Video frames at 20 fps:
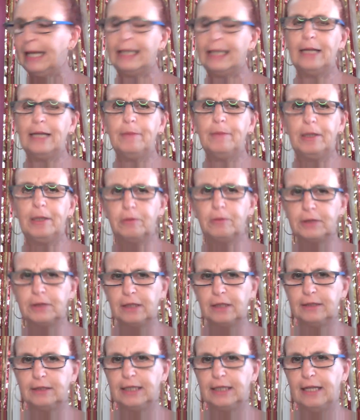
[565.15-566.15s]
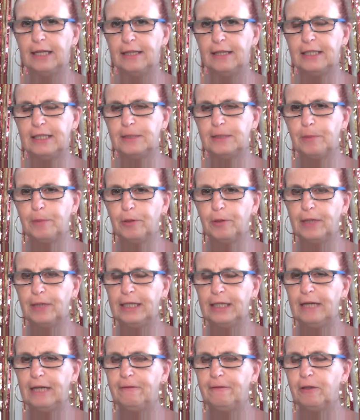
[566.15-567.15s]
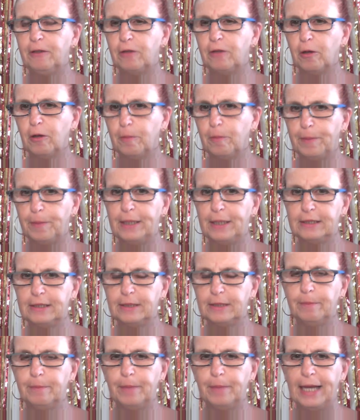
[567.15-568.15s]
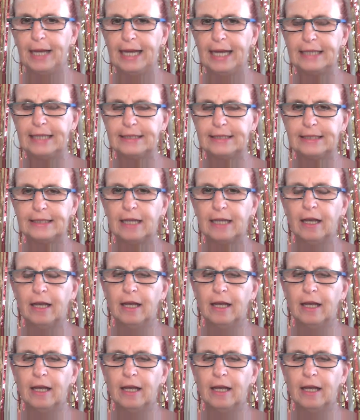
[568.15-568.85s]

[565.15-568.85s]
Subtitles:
Let me also say at this point, if you've got bugs and pests,